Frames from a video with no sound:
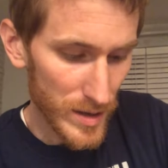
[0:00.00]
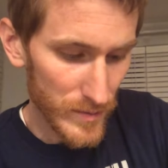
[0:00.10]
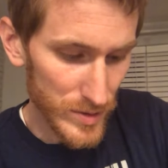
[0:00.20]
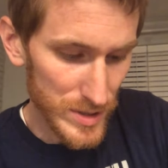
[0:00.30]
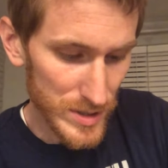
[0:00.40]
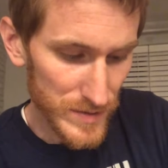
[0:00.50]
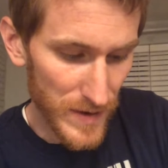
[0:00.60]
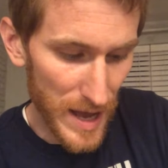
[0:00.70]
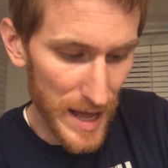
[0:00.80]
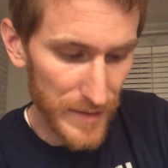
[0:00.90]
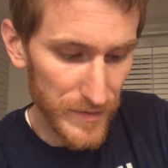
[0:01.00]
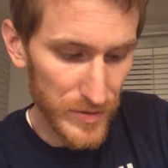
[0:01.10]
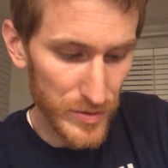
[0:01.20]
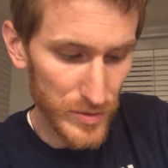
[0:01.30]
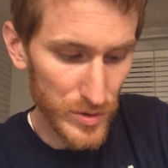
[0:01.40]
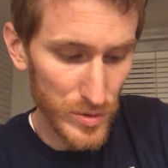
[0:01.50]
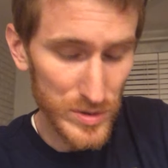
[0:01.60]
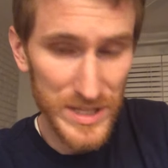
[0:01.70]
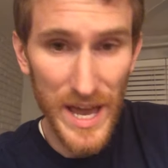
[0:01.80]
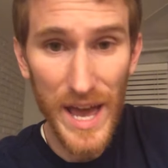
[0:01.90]
verses 5 through
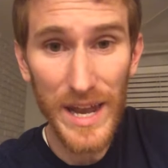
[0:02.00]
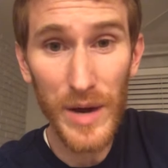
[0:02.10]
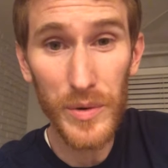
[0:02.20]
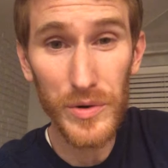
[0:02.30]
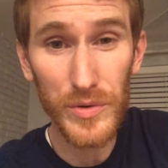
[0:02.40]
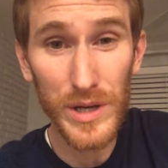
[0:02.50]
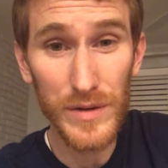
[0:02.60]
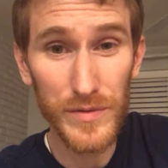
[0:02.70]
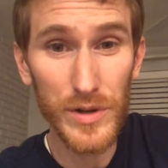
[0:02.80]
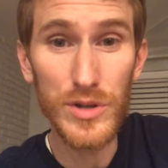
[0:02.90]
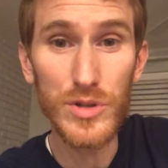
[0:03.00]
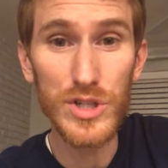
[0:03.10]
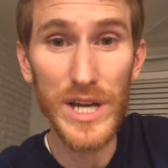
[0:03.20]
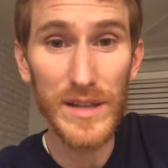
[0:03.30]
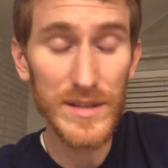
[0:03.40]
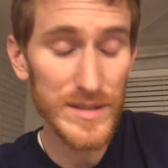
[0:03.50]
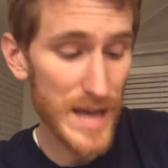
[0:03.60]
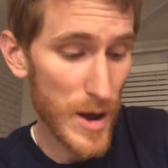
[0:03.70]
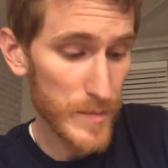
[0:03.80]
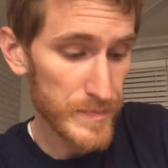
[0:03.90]
10, I want to read for you. So check this out.